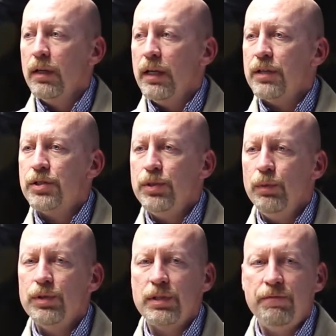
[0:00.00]
as
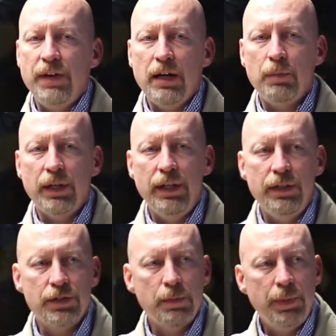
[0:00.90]
soon as the family
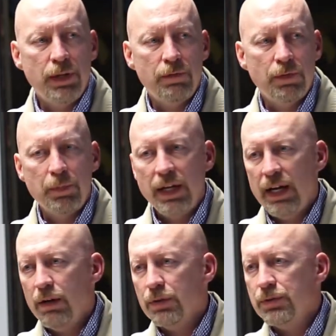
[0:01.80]
disappeared from the
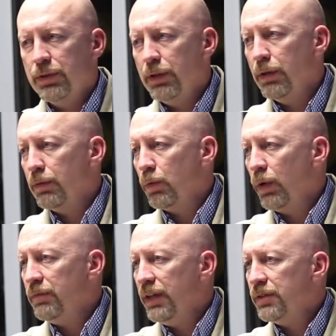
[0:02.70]
house, the
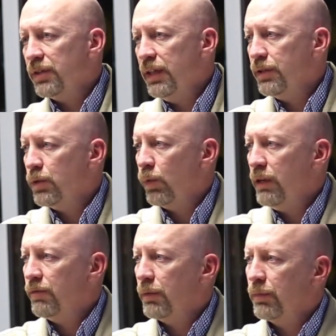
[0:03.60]
wife takes the kids away
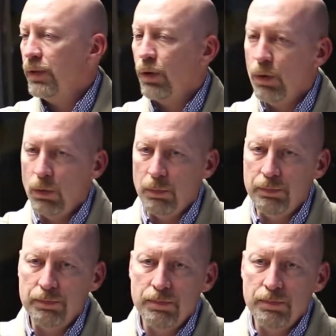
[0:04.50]
from the home,